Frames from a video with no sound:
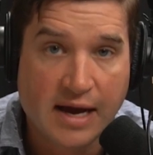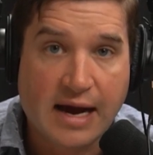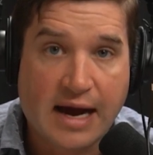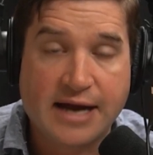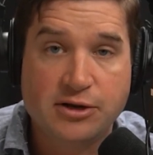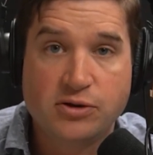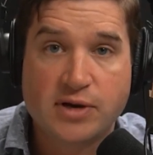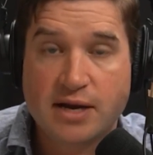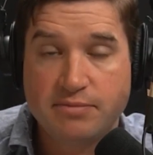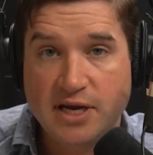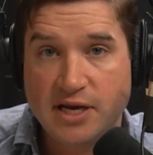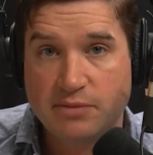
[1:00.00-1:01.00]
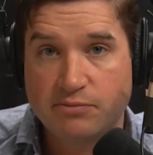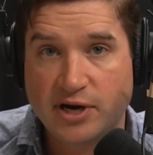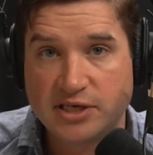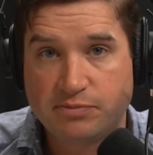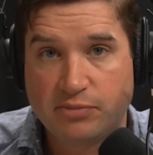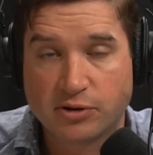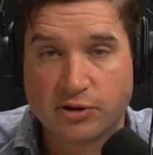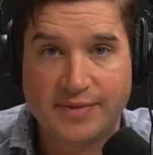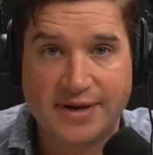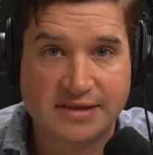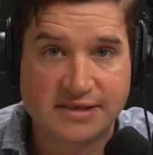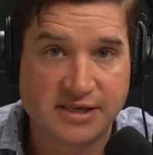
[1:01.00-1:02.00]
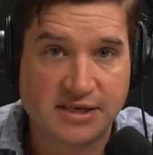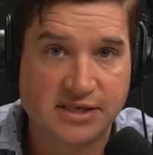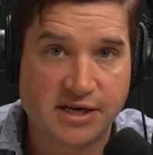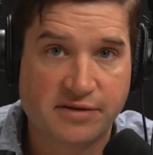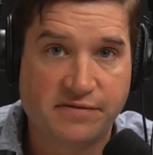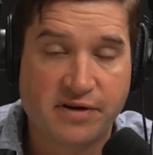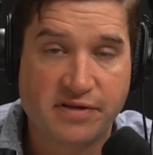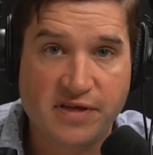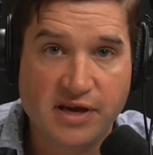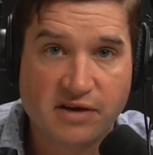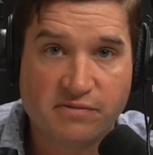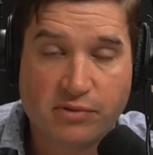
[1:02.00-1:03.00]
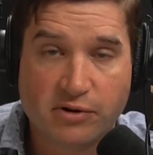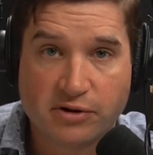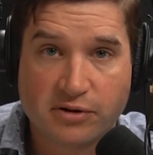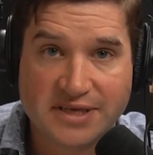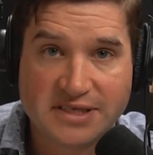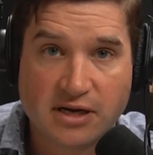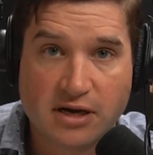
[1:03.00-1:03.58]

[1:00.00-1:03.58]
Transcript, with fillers: I do not mean embrace boredom in the sense of think of boredom as an